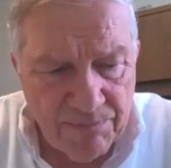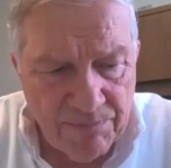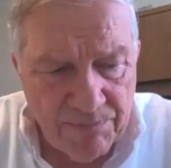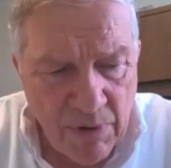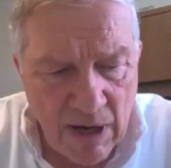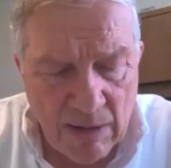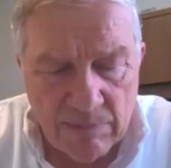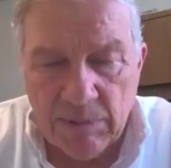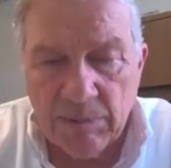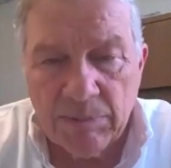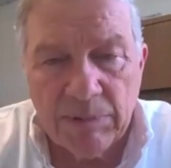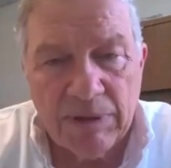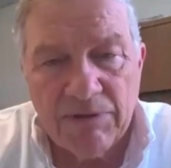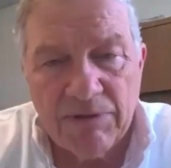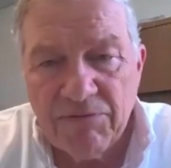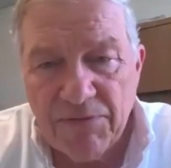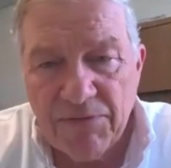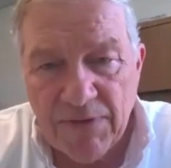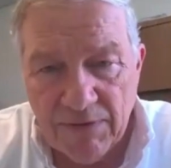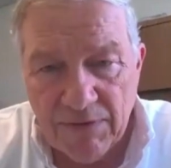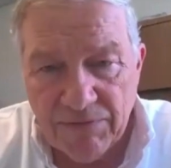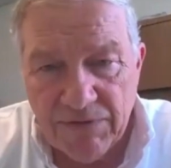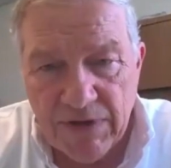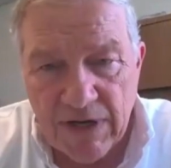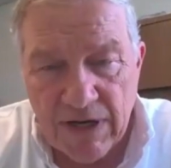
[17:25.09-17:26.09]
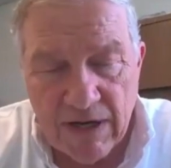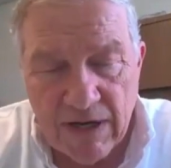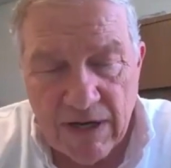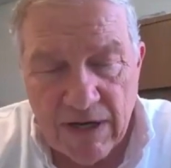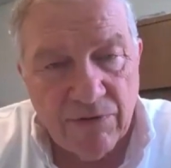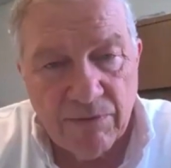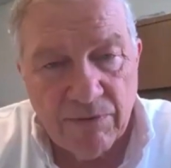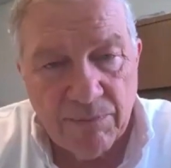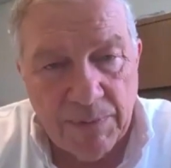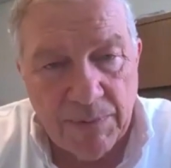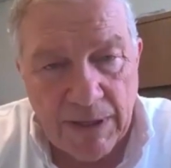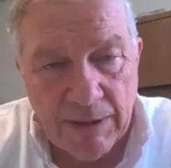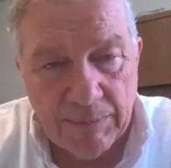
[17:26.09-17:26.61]
probably 50
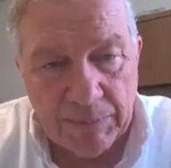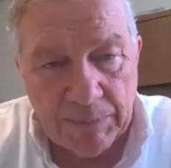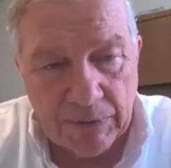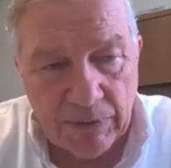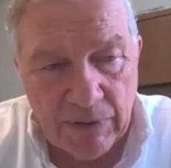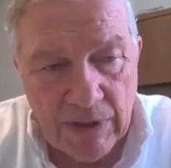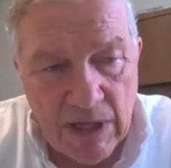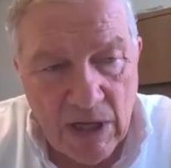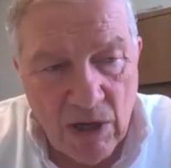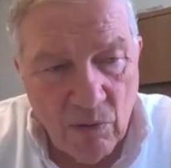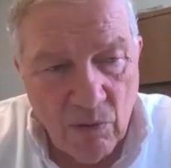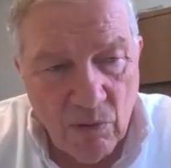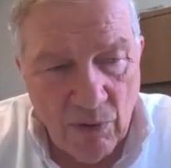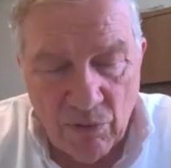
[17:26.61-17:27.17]
different people